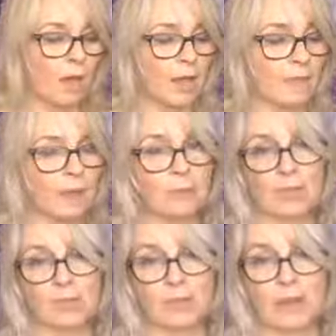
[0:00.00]
I
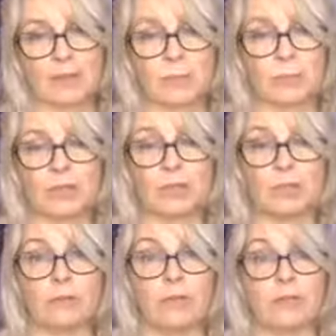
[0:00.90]
am just about to put
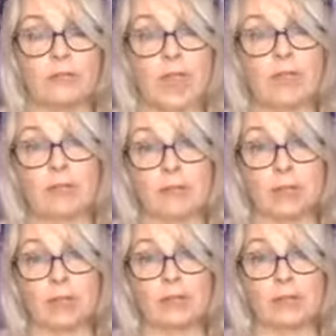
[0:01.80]
Uluru on sale.
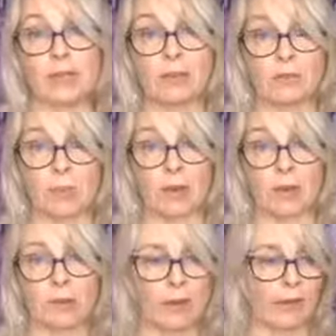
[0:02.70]
It's going on sale
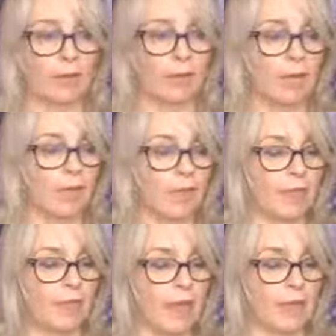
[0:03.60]
tomorrow as well.
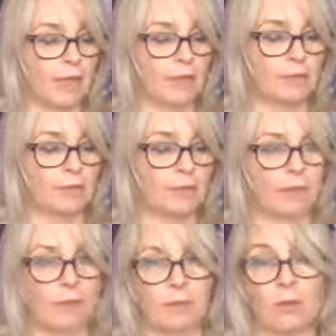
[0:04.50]
That
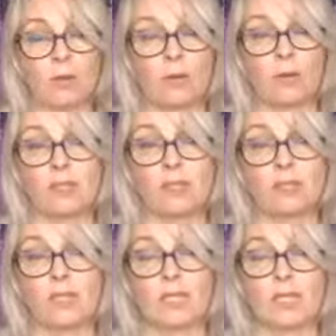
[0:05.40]
is
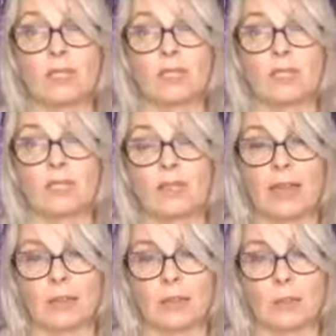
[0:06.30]
August
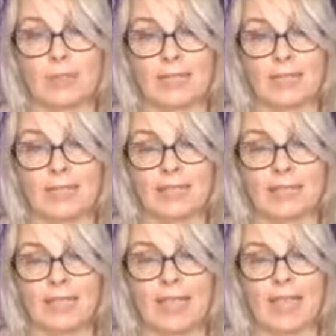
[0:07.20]

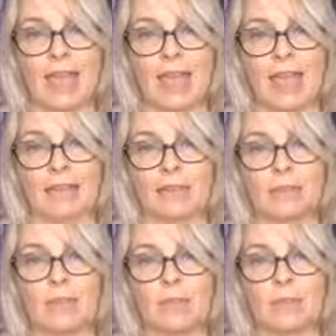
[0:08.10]
2020.
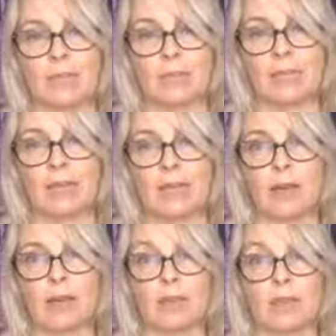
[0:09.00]
And I'm doing it
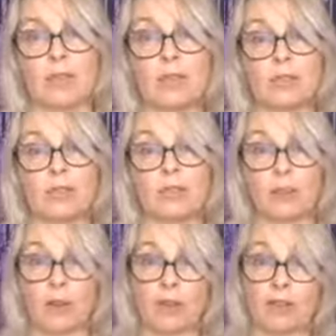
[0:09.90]
now because that means
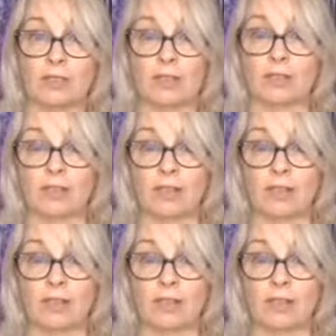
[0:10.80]
you've got